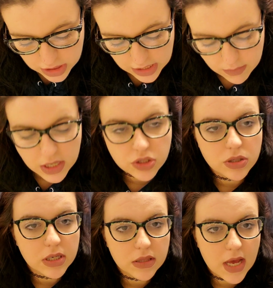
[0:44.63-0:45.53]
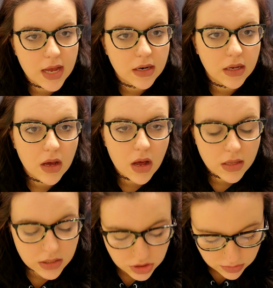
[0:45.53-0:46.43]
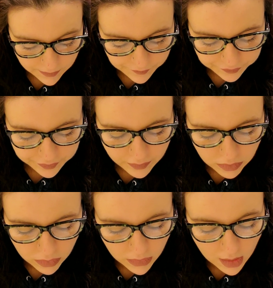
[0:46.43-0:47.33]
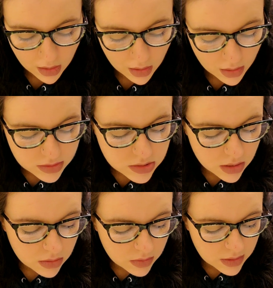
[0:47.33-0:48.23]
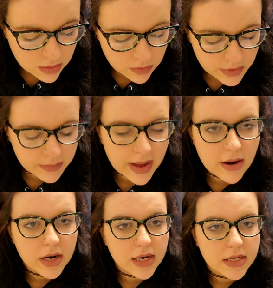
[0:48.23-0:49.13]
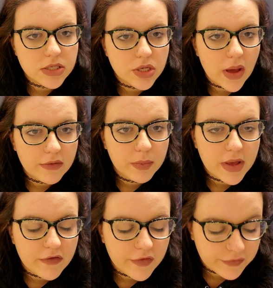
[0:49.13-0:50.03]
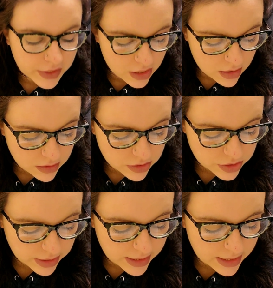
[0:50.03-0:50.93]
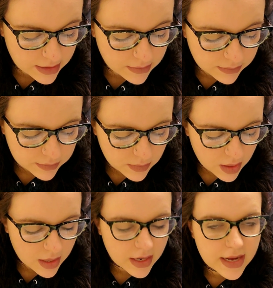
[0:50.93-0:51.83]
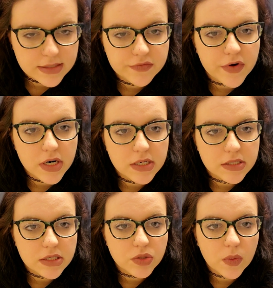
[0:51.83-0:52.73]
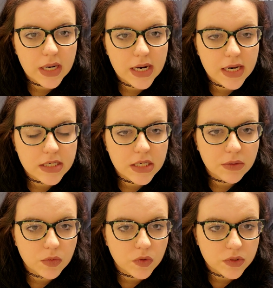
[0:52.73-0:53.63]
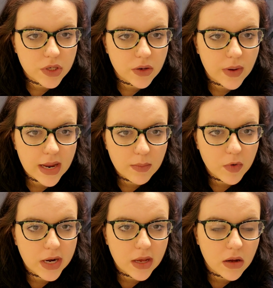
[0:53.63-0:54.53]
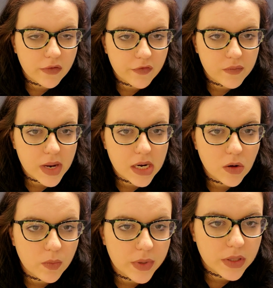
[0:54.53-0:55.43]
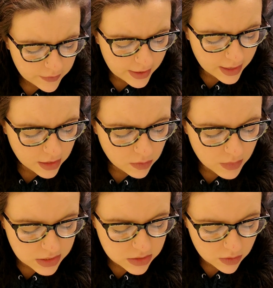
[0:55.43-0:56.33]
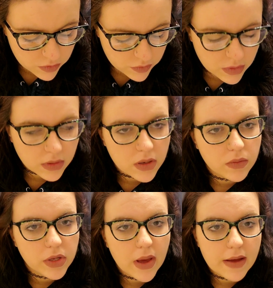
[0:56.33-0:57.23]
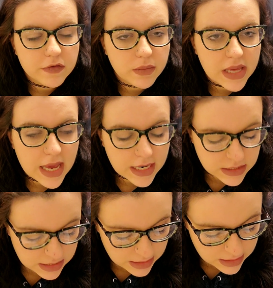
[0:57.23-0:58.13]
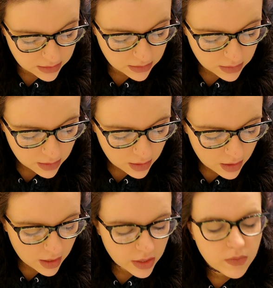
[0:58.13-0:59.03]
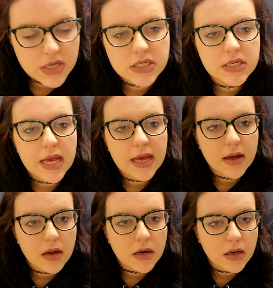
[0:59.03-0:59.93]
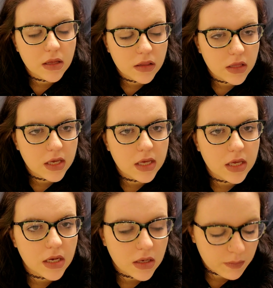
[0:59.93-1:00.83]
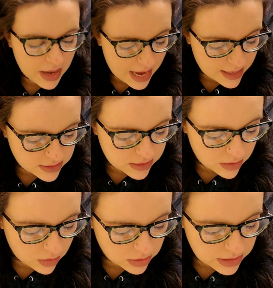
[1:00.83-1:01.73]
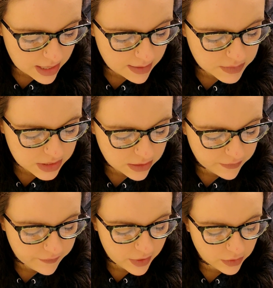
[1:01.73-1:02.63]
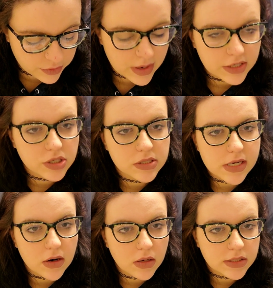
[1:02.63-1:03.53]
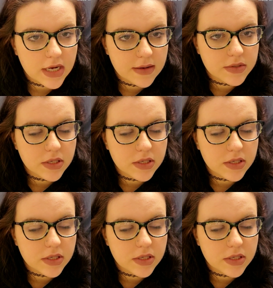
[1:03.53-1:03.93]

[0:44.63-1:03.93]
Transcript: He majored in that in college. So, a little bit about it is you have to pay $50 to get in. And as far as the 2019 rules go, I am reading off of my notebooks that you must go through alone. You have to be 18. You must stay on the paths at all times and follow directions at all times.